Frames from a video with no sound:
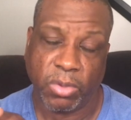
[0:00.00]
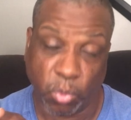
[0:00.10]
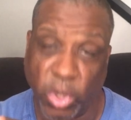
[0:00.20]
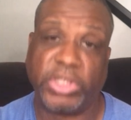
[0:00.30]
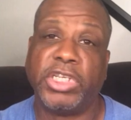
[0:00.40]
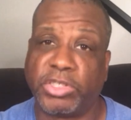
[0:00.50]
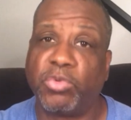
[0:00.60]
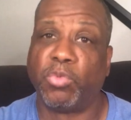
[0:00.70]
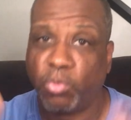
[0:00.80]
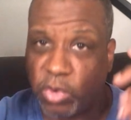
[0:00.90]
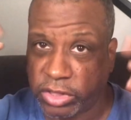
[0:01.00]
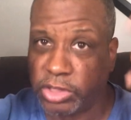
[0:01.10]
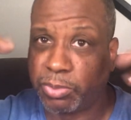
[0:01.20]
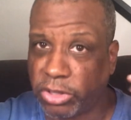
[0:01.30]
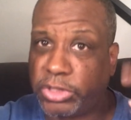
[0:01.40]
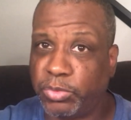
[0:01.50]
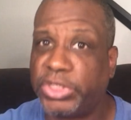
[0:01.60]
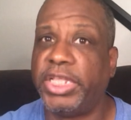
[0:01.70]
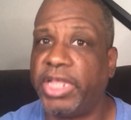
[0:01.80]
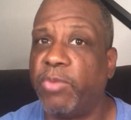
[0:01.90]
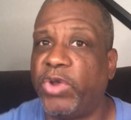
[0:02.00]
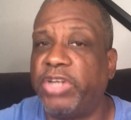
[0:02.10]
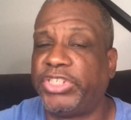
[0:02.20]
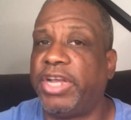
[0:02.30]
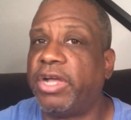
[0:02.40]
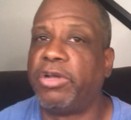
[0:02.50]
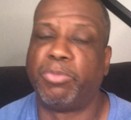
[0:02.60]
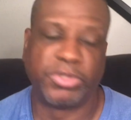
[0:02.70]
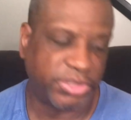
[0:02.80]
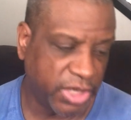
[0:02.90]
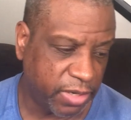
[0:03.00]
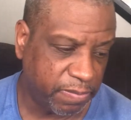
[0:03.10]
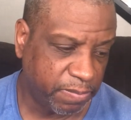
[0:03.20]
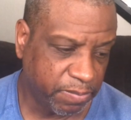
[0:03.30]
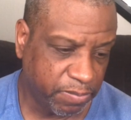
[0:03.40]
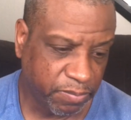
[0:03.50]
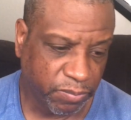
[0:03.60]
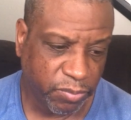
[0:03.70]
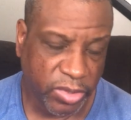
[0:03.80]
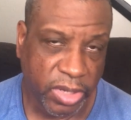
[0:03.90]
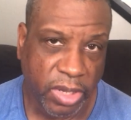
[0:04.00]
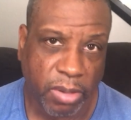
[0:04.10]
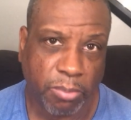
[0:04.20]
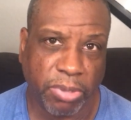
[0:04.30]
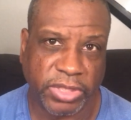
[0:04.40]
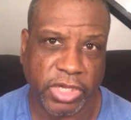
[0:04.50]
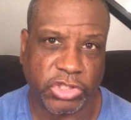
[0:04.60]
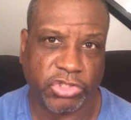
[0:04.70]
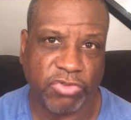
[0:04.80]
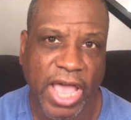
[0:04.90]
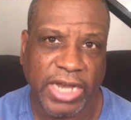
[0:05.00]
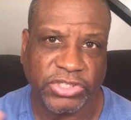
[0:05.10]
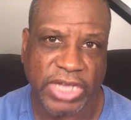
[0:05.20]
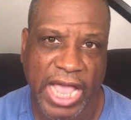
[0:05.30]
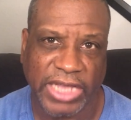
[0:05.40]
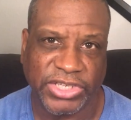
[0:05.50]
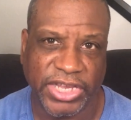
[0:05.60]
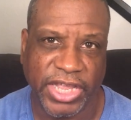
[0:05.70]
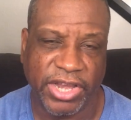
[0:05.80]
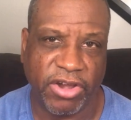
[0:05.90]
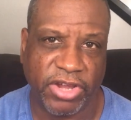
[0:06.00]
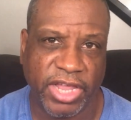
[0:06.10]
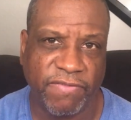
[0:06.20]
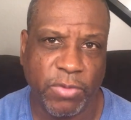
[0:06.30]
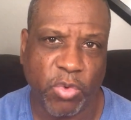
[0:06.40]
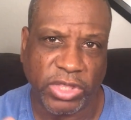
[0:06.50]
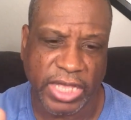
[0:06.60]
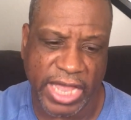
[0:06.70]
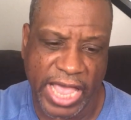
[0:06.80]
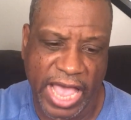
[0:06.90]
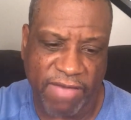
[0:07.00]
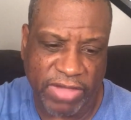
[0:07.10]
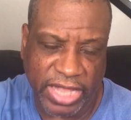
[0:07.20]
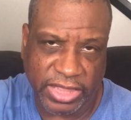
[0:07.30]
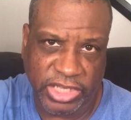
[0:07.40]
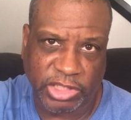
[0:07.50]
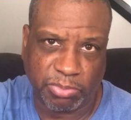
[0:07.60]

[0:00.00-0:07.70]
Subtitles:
which is what this person was thinking when they're saying 100%. But they're strategizing and they're giving what they have at this